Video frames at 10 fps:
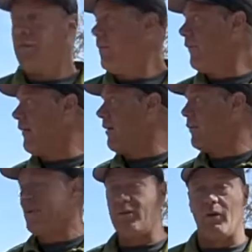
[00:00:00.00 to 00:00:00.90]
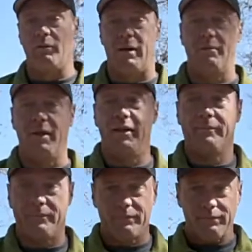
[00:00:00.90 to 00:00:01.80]
You'll never be told by me,
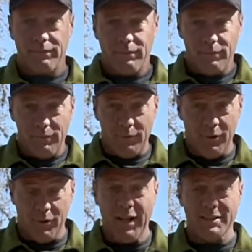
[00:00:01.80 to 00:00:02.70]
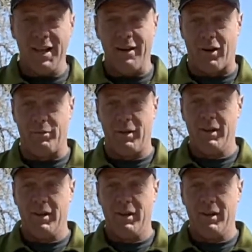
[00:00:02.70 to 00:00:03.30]
great sidearm,